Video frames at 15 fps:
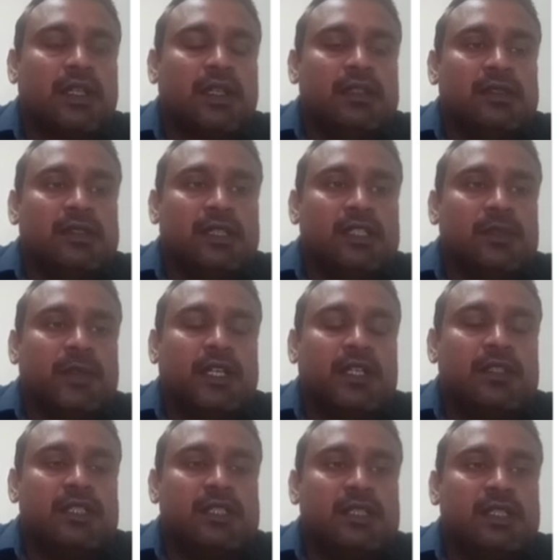these
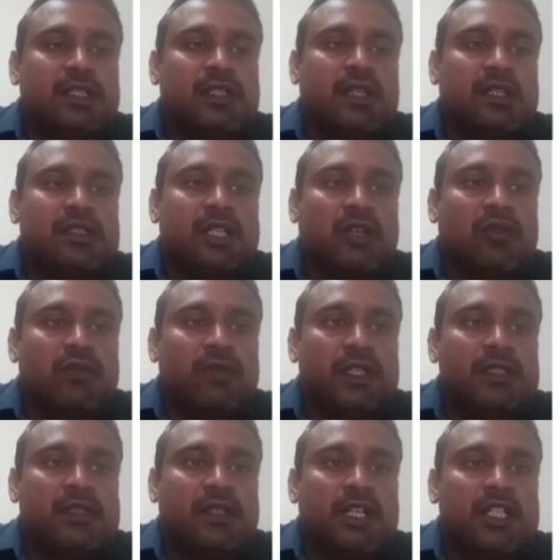pulse or sound
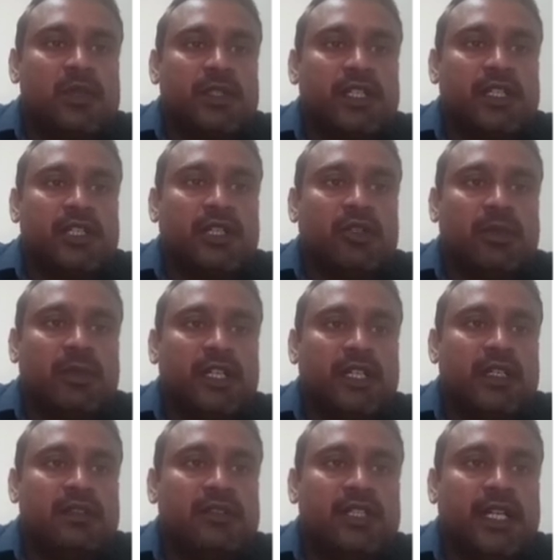waves transmitted into the
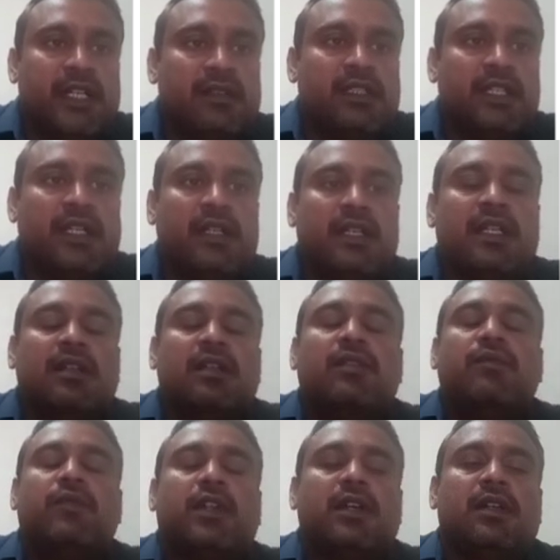material to detect the internal
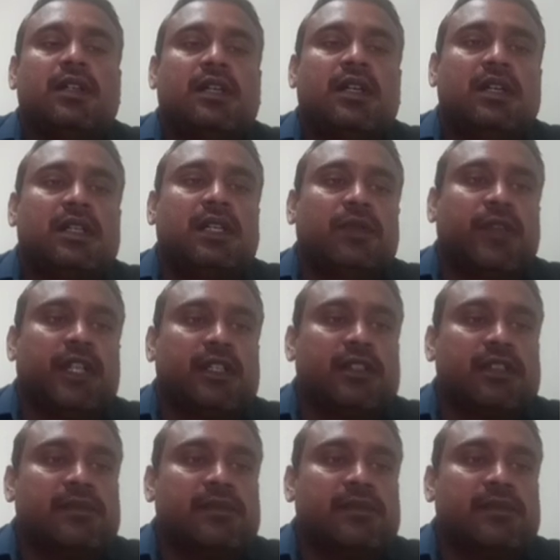flaw or defect.